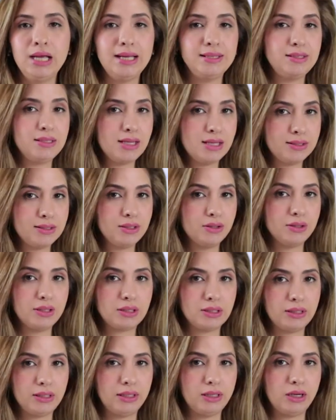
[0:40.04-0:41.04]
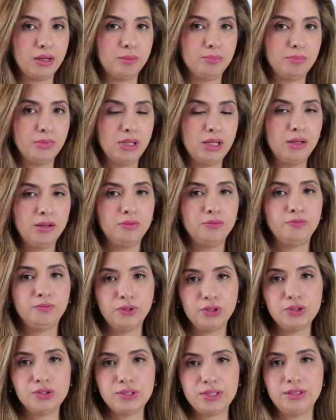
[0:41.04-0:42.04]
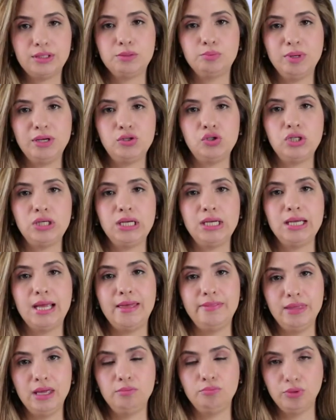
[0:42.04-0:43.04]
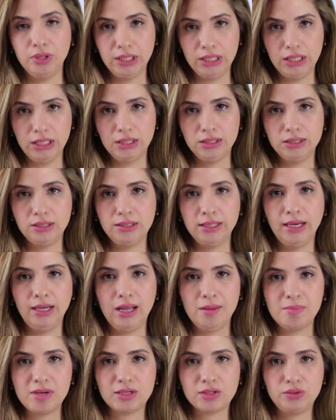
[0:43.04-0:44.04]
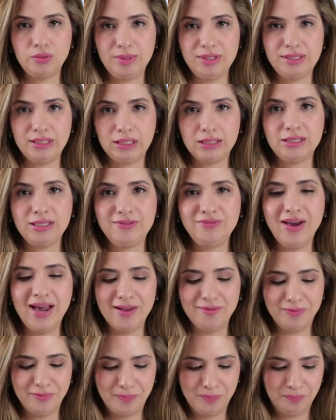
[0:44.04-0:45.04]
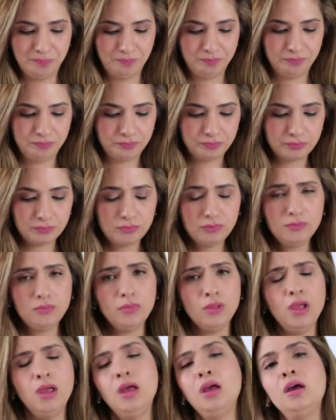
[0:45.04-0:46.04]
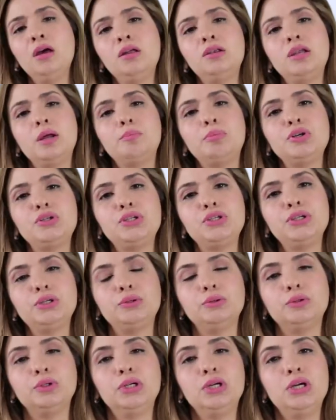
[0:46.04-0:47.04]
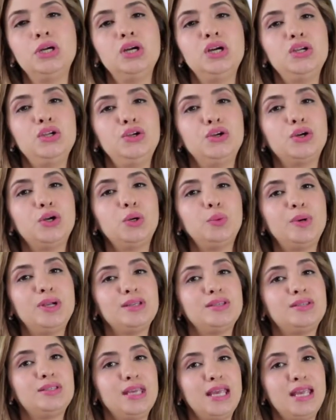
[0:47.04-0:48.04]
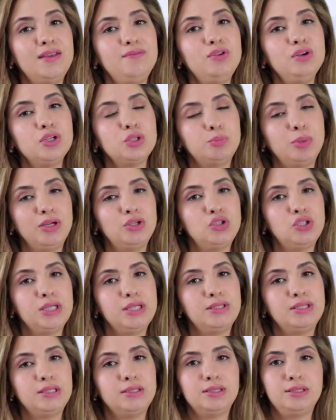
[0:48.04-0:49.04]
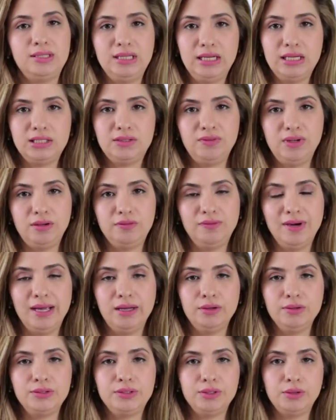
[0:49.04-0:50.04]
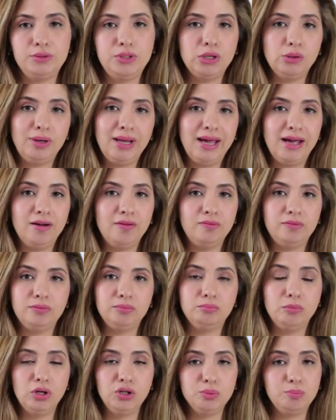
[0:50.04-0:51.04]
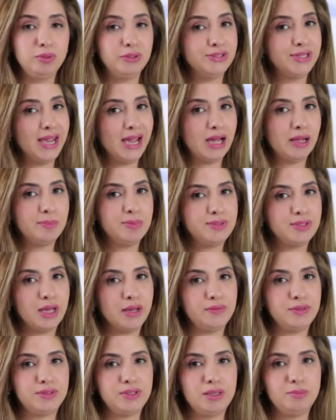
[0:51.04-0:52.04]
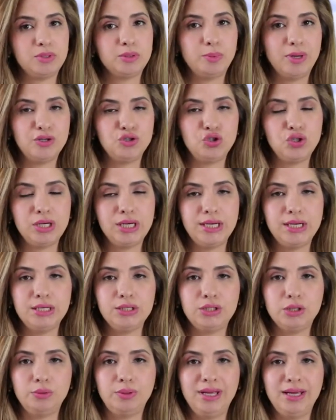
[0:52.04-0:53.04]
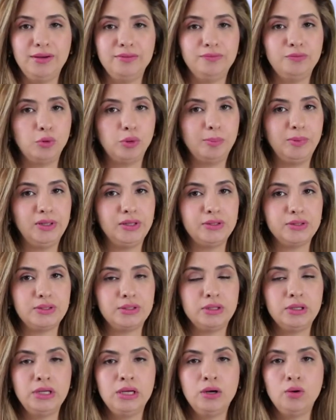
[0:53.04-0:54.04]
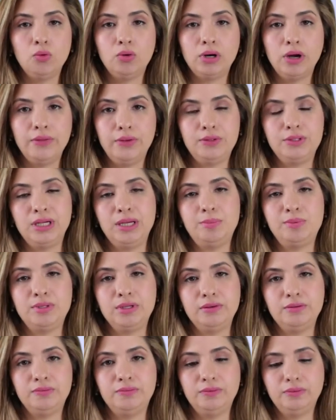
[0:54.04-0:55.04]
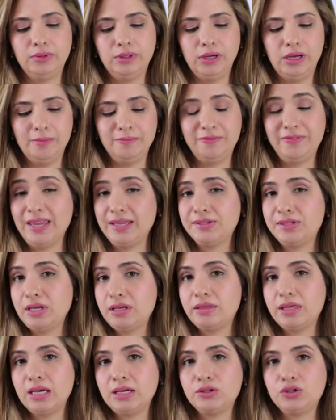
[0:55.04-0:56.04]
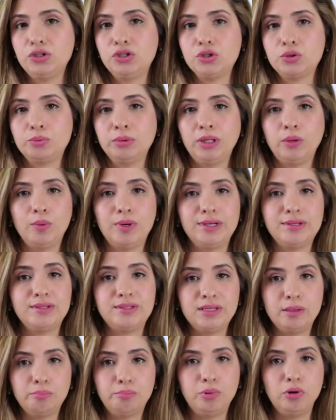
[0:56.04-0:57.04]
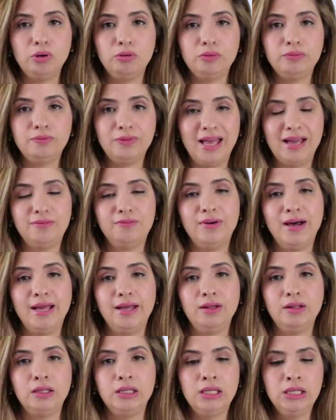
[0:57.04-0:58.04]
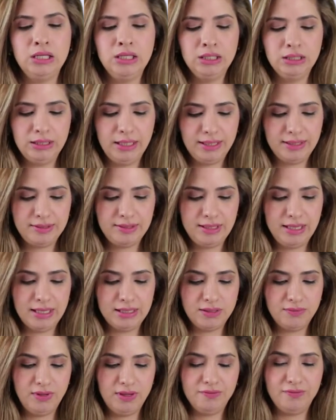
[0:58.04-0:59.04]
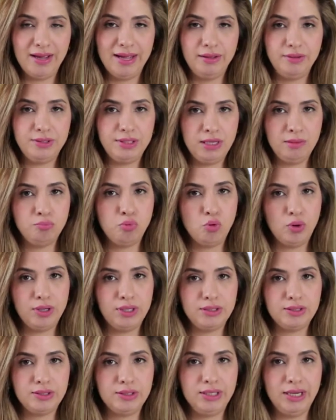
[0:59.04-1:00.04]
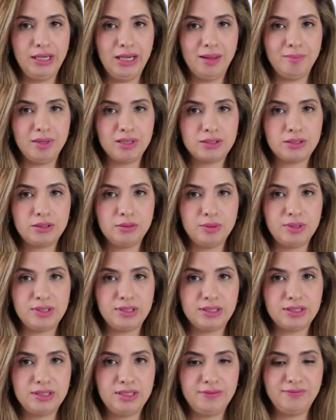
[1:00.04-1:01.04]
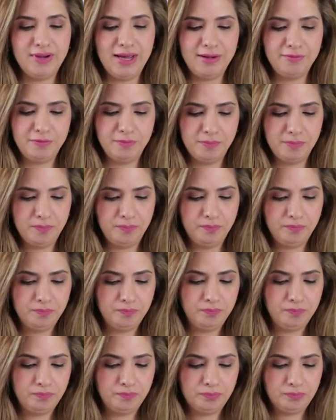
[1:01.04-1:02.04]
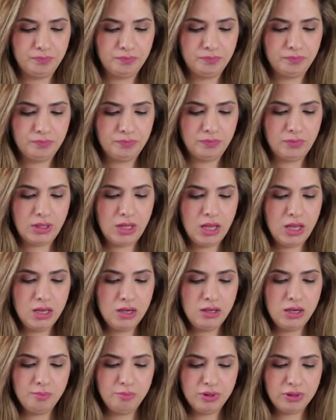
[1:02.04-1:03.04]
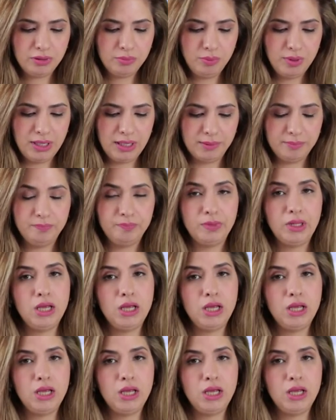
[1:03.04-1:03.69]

It's easier to clean up first in the spreadsheet and then bring it into Dynamics 365. Number 2, you're going to want to save your spreadsheets as a CSV file. So don't have multiple tabs on the same spreadsheet, don't have formulas or other types of fancy things. You just really want a simple flat file like a CSV file to import into Dynamics 365. Number 3,